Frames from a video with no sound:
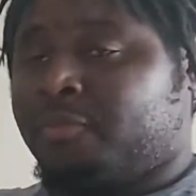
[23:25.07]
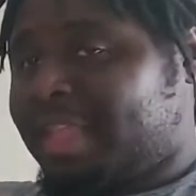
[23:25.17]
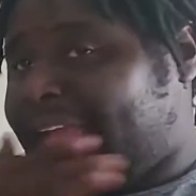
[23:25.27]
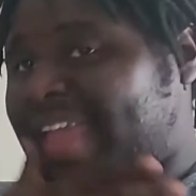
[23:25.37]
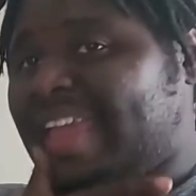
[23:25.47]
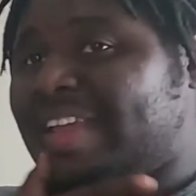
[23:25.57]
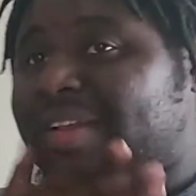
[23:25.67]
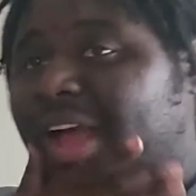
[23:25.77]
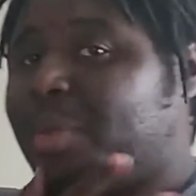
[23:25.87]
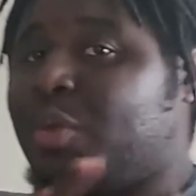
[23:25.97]

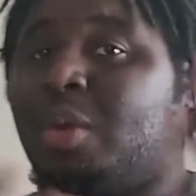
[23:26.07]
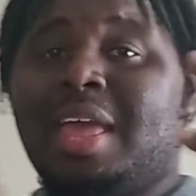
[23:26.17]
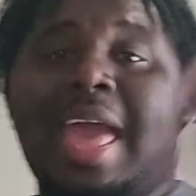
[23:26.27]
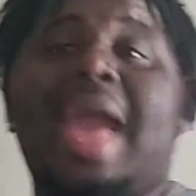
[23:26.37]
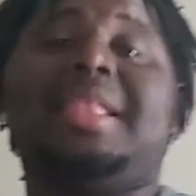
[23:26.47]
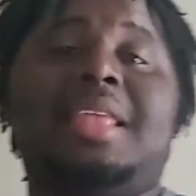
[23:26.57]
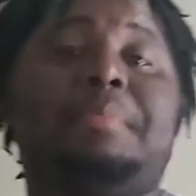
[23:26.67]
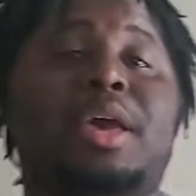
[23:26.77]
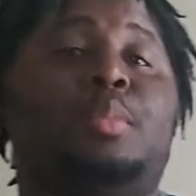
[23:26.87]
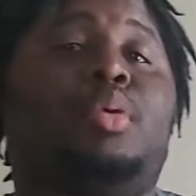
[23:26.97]
AEW had the
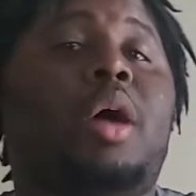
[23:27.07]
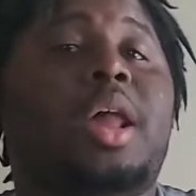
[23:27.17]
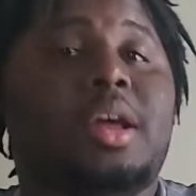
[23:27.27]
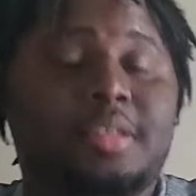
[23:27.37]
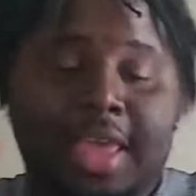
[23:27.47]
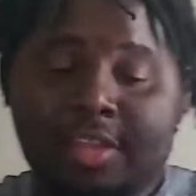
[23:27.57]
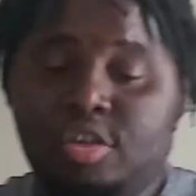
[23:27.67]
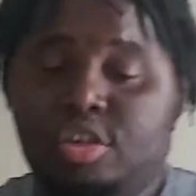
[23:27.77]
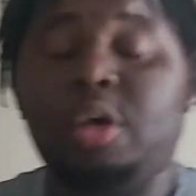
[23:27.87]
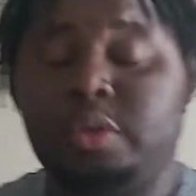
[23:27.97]
better product and
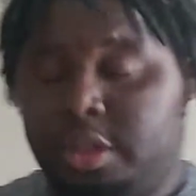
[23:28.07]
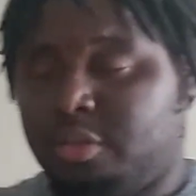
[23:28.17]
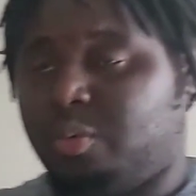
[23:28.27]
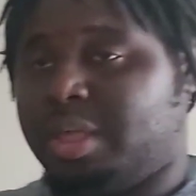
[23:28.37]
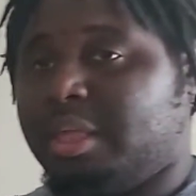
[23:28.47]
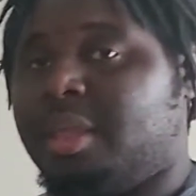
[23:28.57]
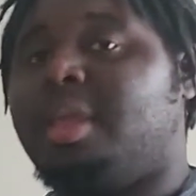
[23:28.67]
show this week.